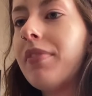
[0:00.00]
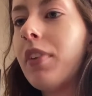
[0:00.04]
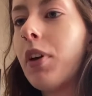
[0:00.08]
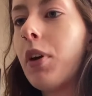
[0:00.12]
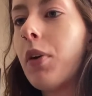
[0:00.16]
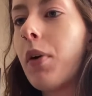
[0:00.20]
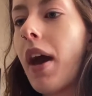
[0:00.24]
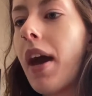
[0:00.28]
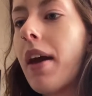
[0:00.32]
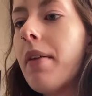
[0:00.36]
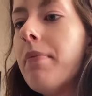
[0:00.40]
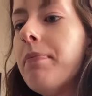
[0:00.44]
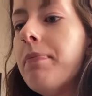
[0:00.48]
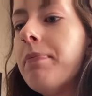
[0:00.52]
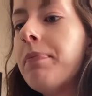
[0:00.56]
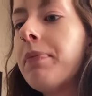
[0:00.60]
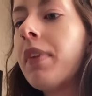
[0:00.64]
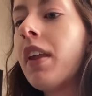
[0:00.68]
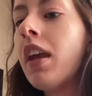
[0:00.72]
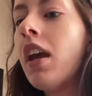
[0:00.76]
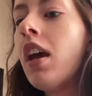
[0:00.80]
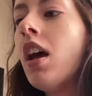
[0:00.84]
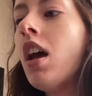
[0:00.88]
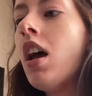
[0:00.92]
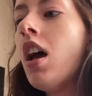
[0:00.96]
Okay.
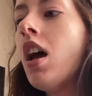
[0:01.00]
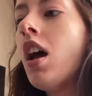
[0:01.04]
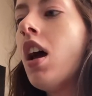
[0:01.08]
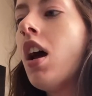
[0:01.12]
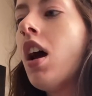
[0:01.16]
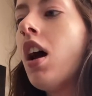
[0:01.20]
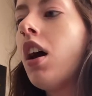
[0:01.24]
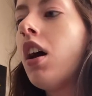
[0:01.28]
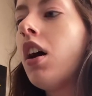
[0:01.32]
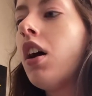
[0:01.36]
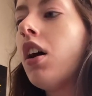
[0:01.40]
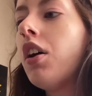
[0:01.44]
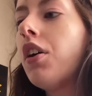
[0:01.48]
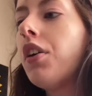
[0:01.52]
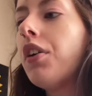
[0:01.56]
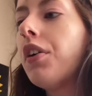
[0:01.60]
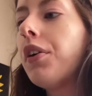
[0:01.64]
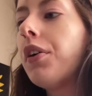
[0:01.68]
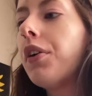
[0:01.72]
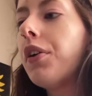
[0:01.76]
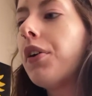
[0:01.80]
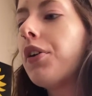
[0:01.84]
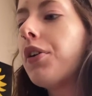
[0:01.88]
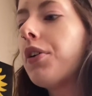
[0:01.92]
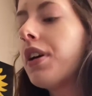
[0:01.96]

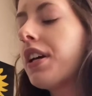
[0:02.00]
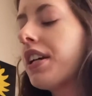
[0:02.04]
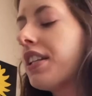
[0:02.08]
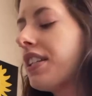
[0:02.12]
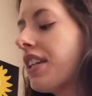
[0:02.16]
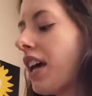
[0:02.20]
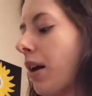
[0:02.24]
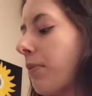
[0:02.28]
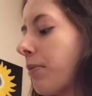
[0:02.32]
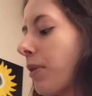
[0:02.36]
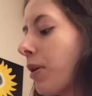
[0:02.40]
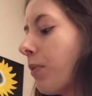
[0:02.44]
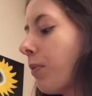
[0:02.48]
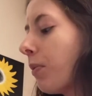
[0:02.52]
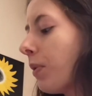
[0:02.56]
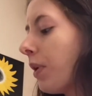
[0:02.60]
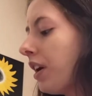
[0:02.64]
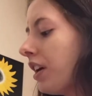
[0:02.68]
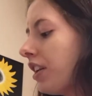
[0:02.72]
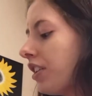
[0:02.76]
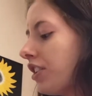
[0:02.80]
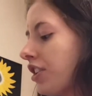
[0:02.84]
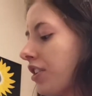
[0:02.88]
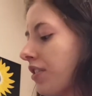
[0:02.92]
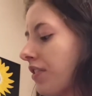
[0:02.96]
Who can tell me,
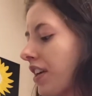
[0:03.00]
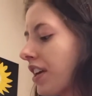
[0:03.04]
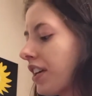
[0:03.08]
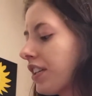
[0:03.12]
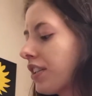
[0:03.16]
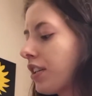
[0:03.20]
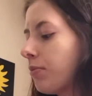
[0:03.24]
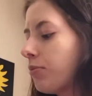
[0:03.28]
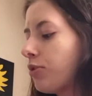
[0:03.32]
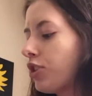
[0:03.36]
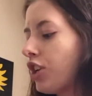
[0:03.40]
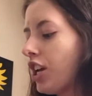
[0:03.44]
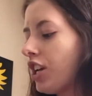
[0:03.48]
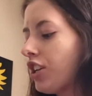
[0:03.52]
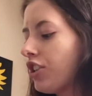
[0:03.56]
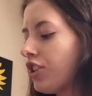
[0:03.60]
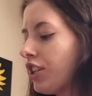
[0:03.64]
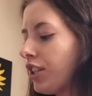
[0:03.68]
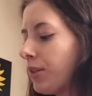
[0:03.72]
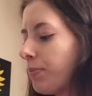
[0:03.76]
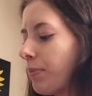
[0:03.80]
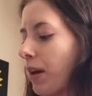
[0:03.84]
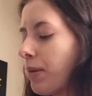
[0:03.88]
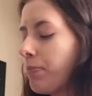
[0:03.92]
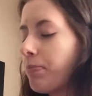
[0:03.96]
what do you think some
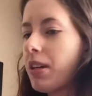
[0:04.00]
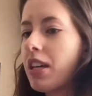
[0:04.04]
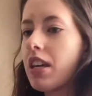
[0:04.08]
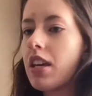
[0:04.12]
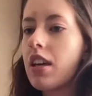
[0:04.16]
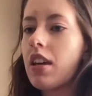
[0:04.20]
changes might be?